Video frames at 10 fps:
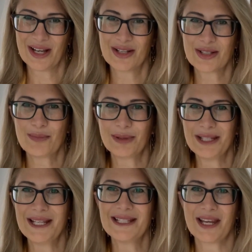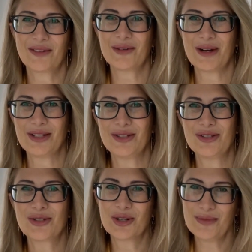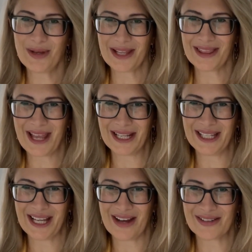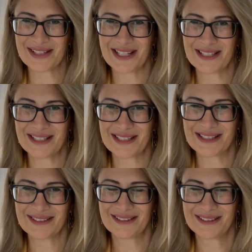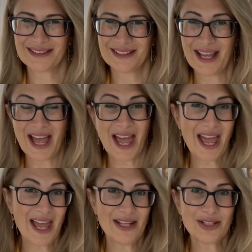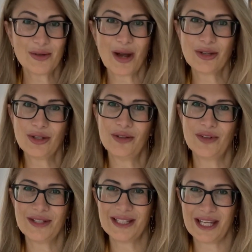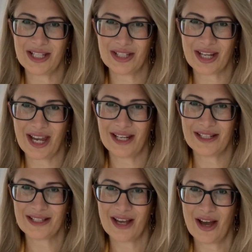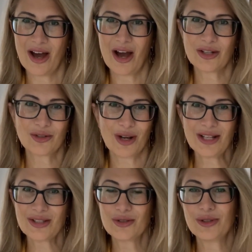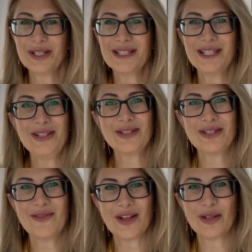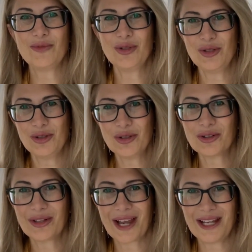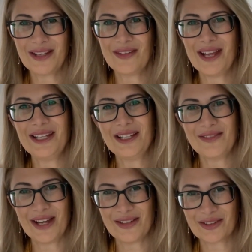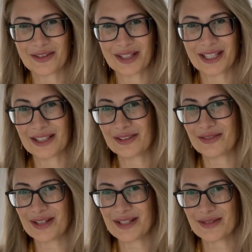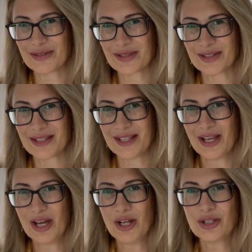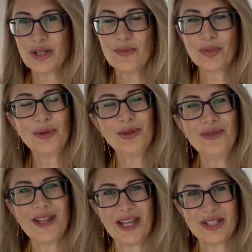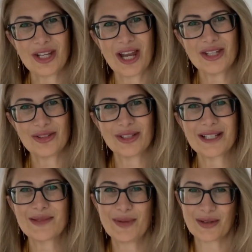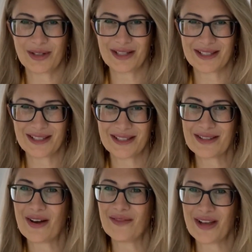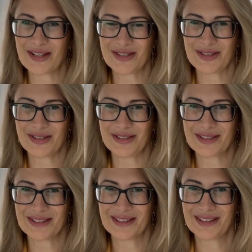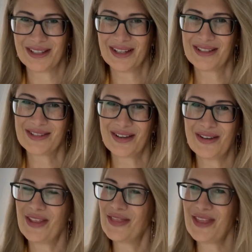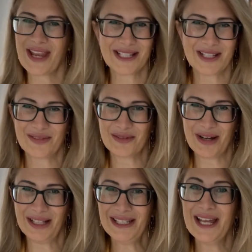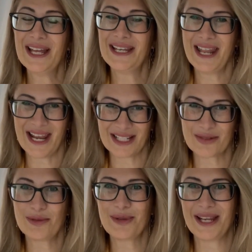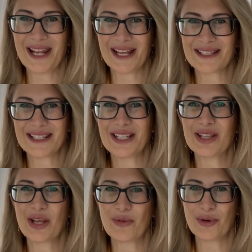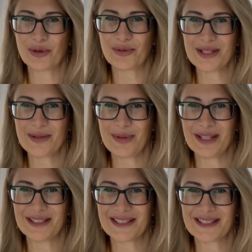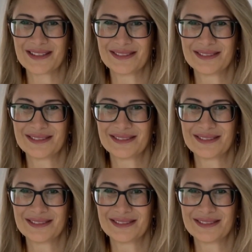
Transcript: So please, everyone, join me in thanking our assessors. And to our university educators, I trust you'll continue to develop new, creative and innovative curricula and resources to improve the educational experiences of our students. So thanks, everyone. Next, we'll be announcing the award recipients.